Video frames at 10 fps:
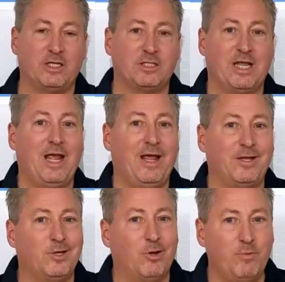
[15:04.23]
things
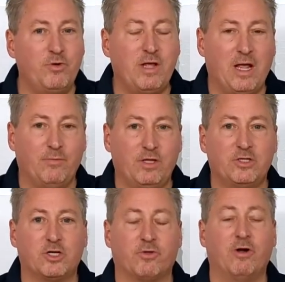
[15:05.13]
can't communicate with
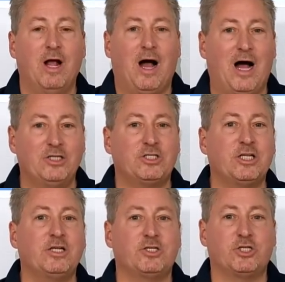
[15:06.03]
each other. I
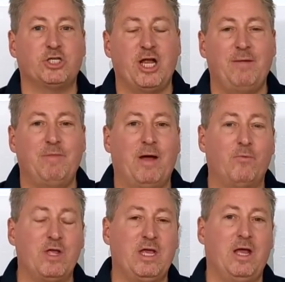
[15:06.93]
just think it's a shame
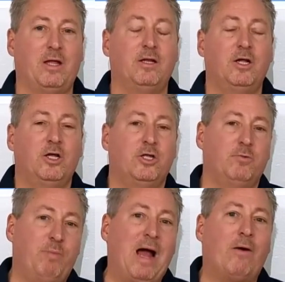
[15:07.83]
that we can't
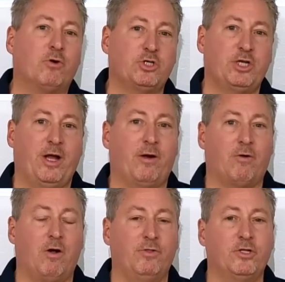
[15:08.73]
power
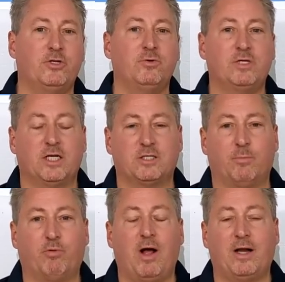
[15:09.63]
share on the two
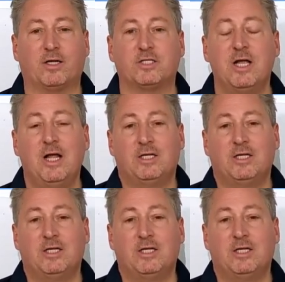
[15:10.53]
Tesla products.